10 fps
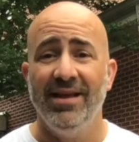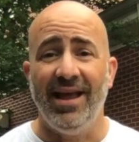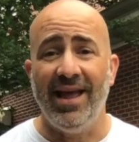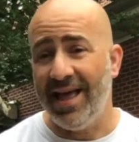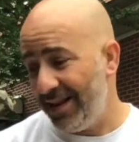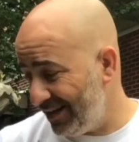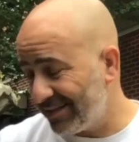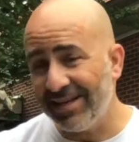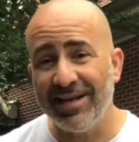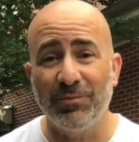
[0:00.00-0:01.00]
And he
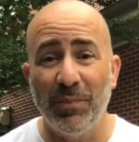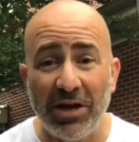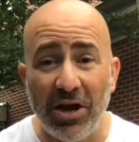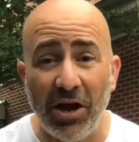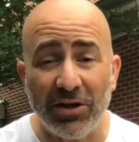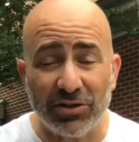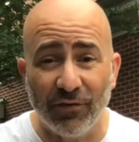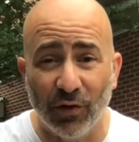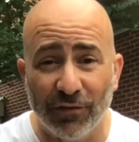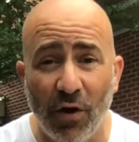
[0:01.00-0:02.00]
says, because of
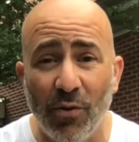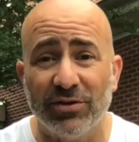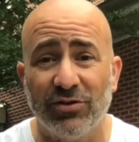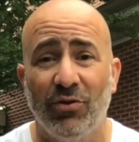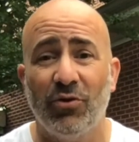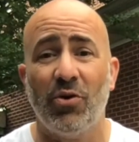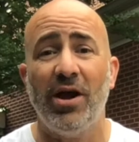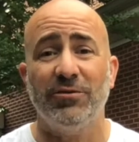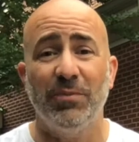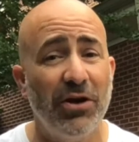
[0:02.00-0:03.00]
your focus on
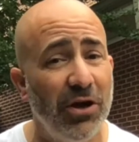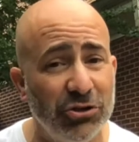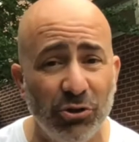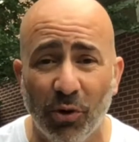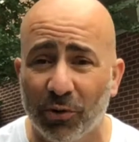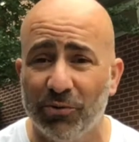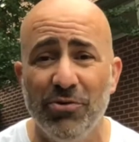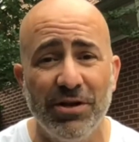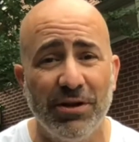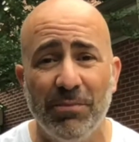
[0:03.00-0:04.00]
Christ, because you are
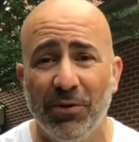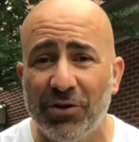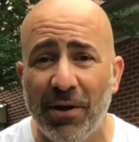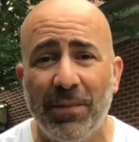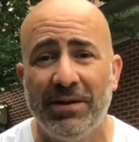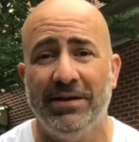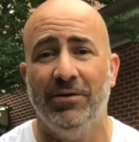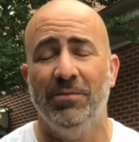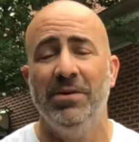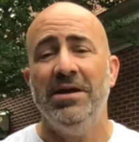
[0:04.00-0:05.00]
rooted and built up in
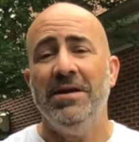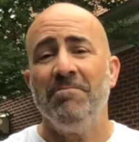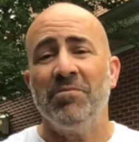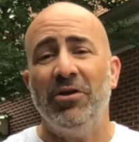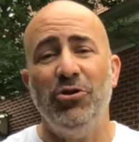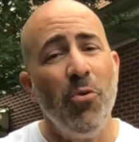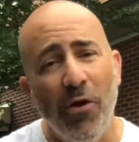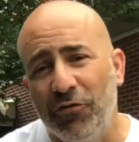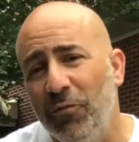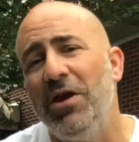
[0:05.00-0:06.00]
Him, you
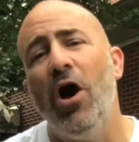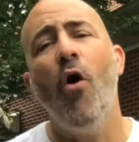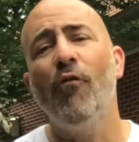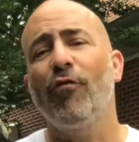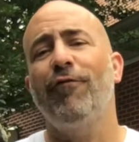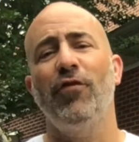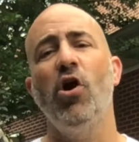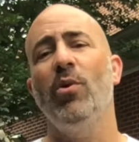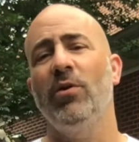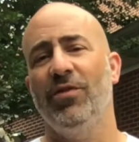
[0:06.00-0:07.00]
ought to be
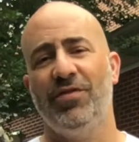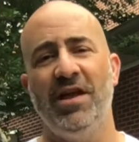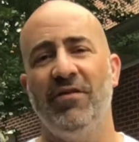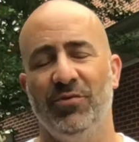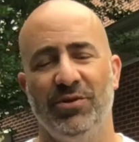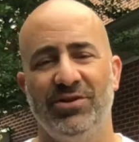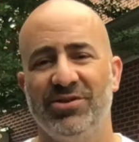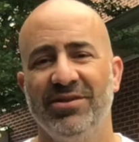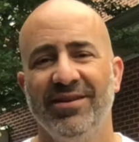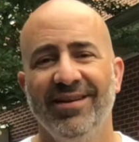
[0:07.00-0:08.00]
overflowing with
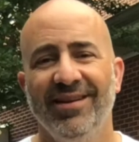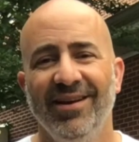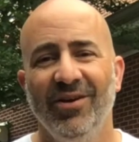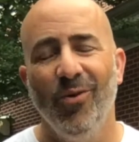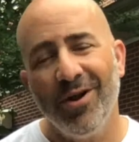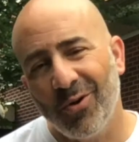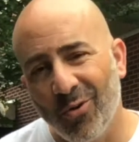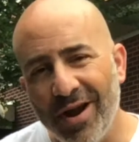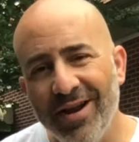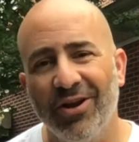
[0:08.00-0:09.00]
thankfulness. What a
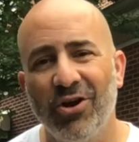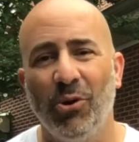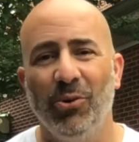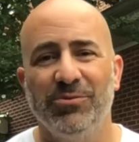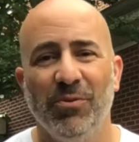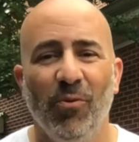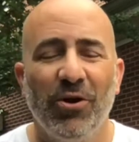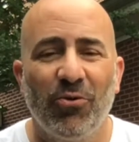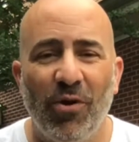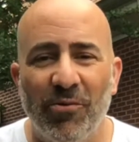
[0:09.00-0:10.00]
great encouragement, what a
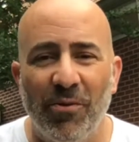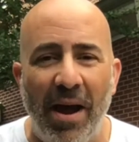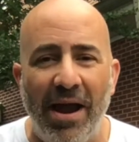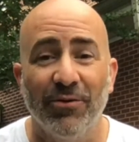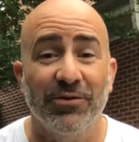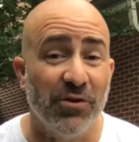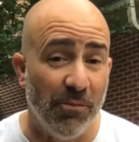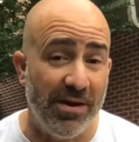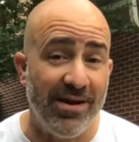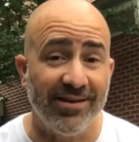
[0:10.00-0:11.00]
great reminder to
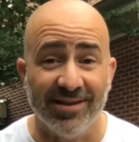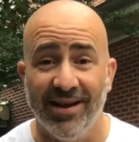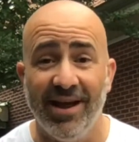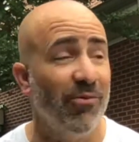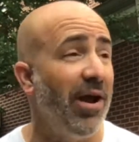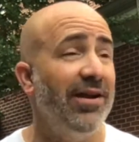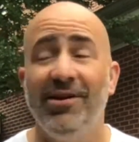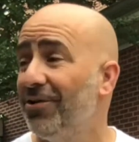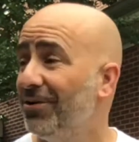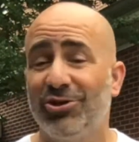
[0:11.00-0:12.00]
me today, right
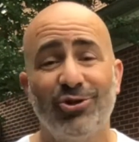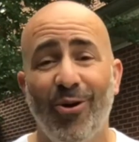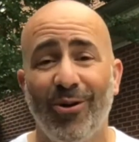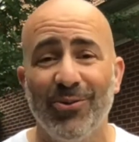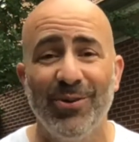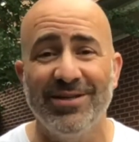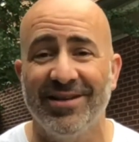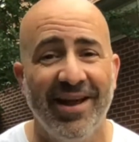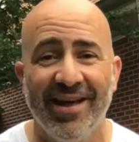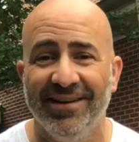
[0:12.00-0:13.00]
here in Start,
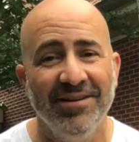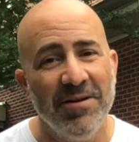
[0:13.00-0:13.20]
Louisiana,